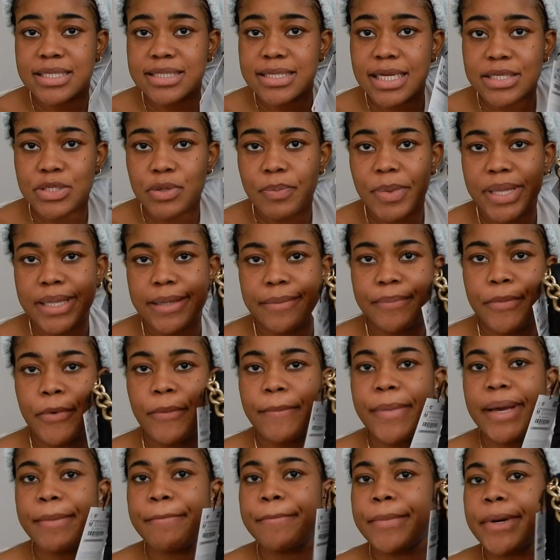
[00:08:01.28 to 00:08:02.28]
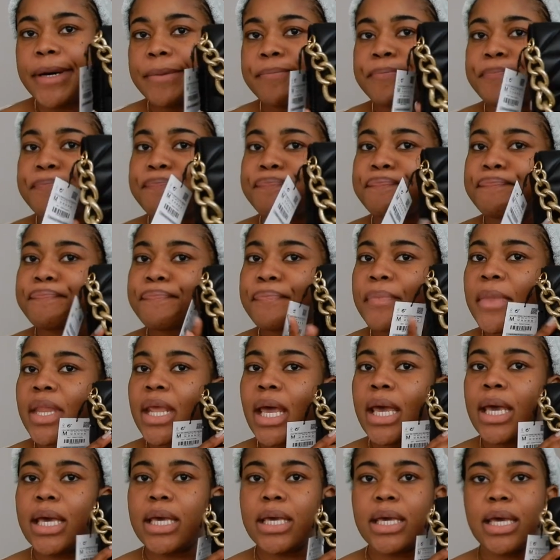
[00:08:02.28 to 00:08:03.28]
is set up at the moment. But
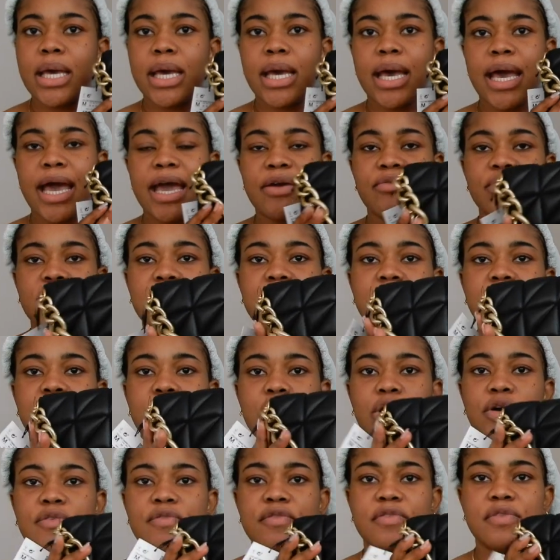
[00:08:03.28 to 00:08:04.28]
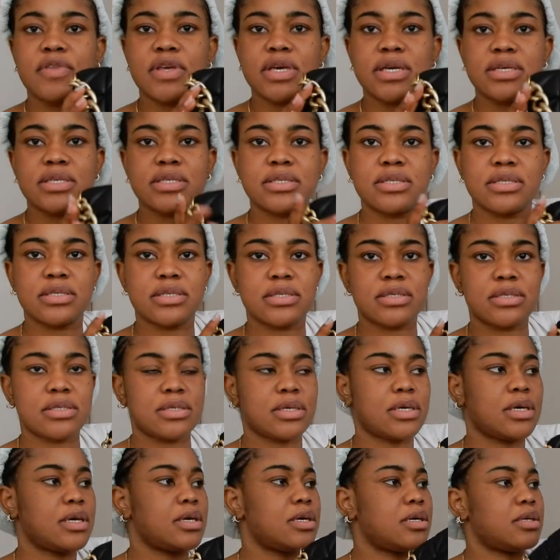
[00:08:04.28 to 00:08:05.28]
yeah, I really love this.
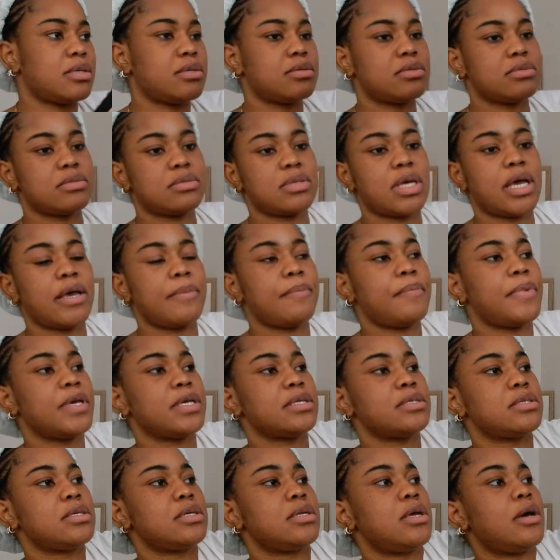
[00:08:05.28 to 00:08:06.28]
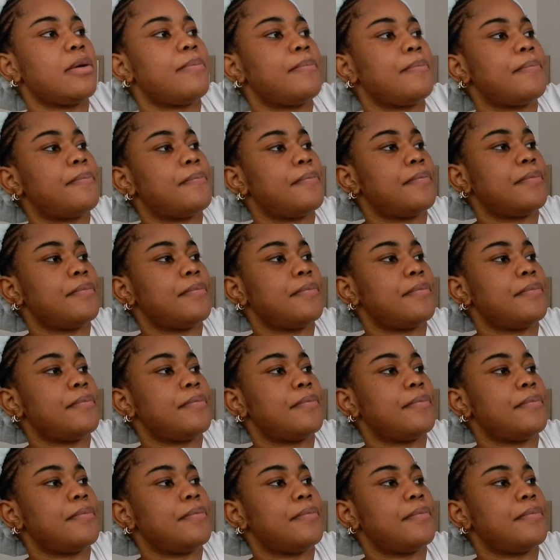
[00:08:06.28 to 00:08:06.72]
Picked it up.